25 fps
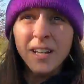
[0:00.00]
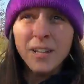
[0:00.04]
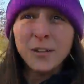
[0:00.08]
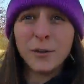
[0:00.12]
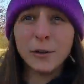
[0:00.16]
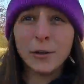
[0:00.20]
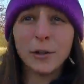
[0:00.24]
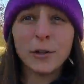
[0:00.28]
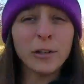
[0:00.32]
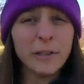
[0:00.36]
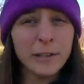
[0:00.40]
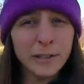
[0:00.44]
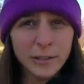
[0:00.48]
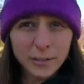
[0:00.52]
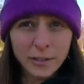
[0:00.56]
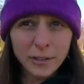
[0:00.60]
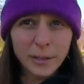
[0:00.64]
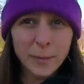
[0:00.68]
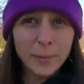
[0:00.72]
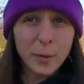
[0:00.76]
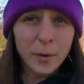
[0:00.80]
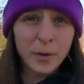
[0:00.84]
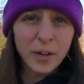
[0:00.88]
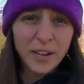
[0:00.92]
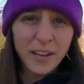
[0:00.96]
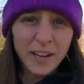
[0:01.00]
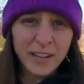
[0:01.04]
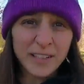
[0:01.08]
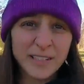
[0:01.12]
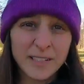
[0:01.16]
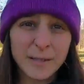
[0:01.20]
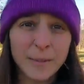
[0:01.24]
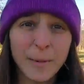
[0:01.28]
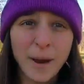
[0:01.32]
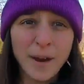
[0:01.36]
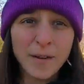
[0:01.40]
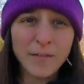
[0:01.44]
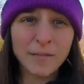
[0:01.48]
They're clearly putting in
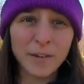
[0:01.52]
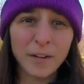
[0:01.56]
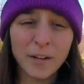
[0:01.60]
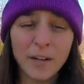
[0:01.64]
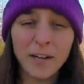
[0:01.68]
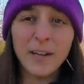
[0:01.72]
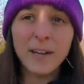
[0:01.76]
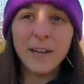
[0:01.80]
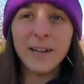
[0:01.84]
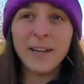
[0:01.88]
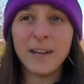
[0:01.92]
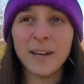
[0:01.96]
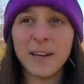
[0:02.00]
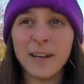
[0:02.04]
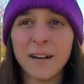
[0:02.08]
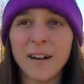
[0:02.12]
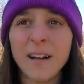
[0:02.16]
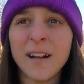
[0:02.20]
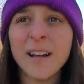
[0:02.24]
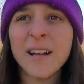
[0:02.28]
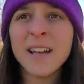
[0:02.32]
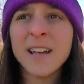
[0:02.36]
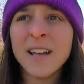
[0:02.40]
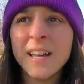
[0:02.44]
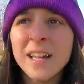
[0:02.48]
some effort here.